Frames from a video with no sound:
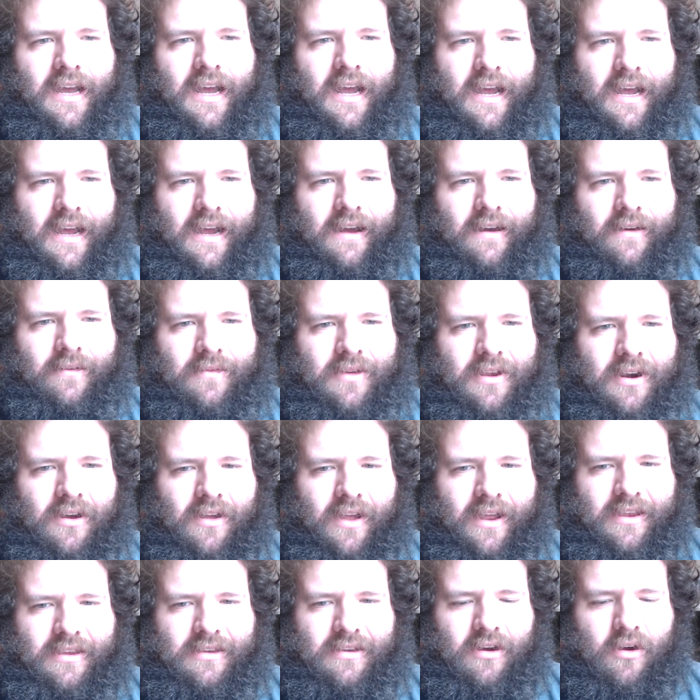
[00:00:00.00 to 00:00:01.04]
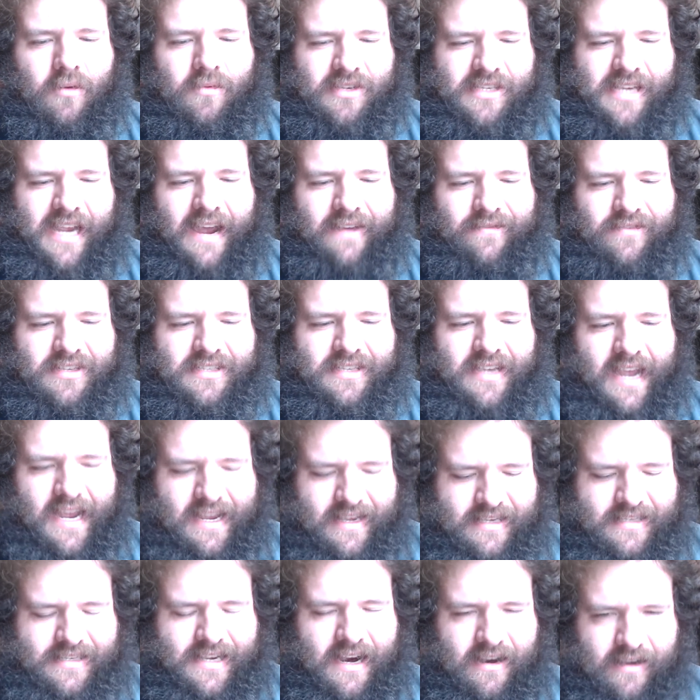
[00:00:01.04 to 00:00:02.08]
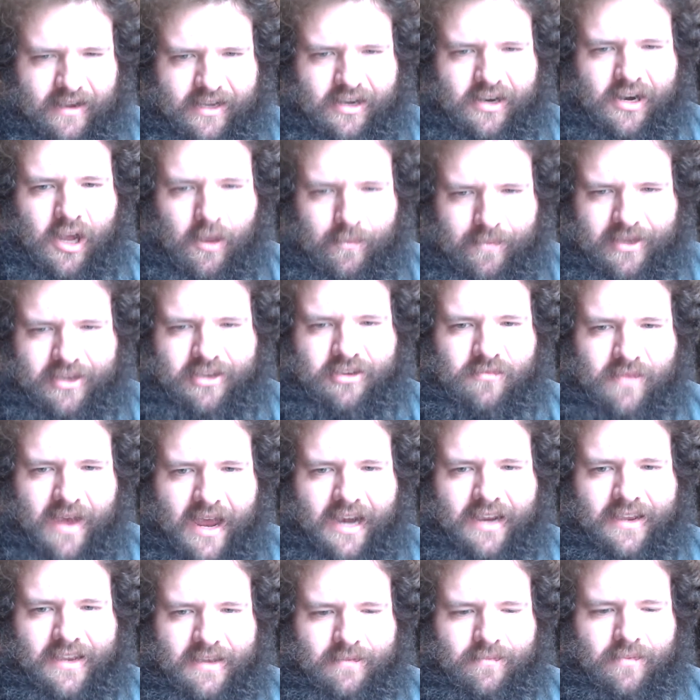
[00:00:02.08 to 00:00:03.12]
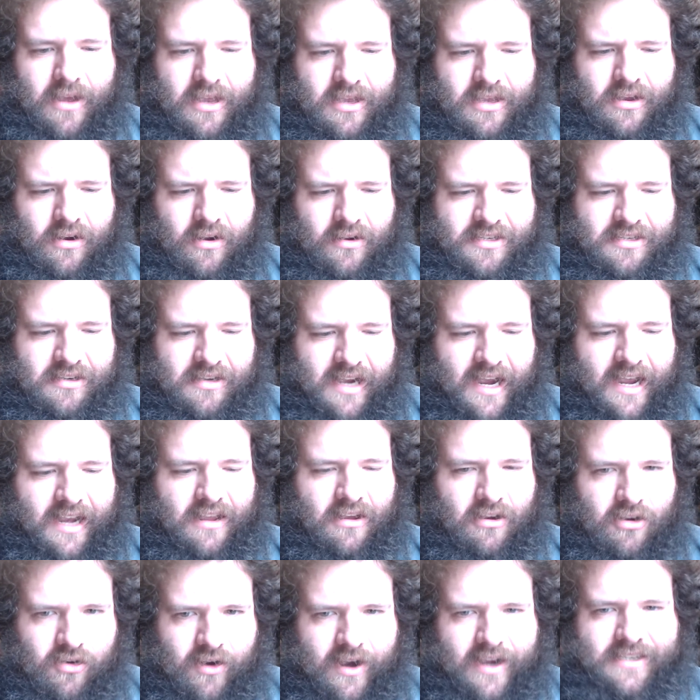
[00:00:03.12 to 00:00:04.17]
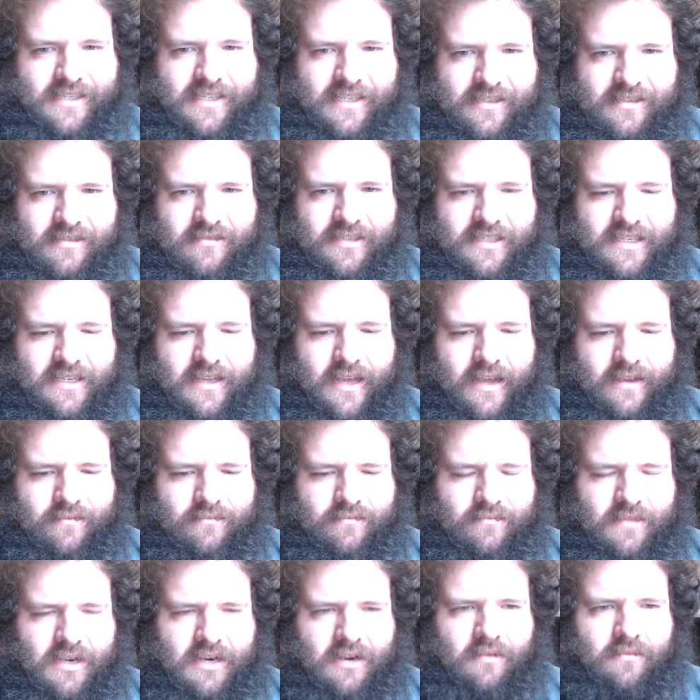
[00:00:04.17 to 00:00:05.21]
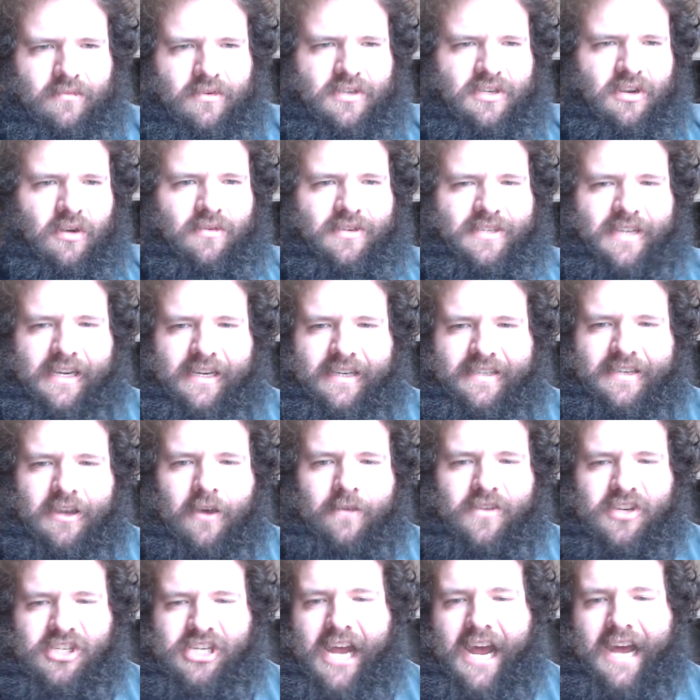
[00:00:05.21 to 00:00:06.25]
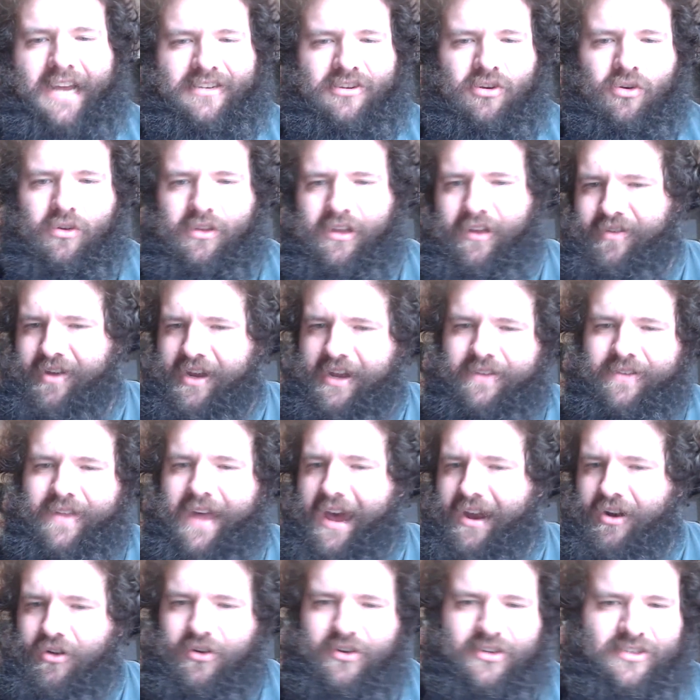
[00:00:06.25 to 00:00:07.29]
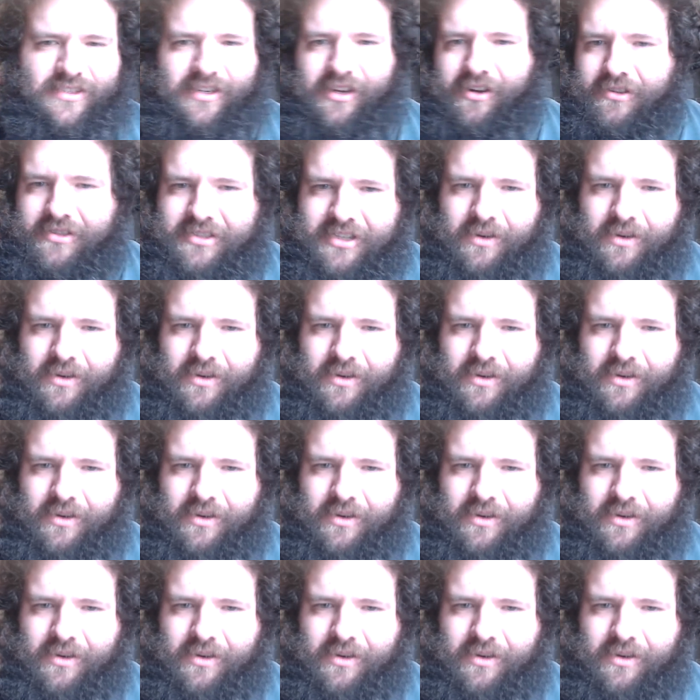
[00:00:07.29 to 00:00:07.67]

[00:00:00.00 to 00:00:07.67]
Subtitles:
Like you almost have this like desire, like you're helping humanity, but you also kind of go crazy because you see that, there's almost like a selfish asshole living in that also.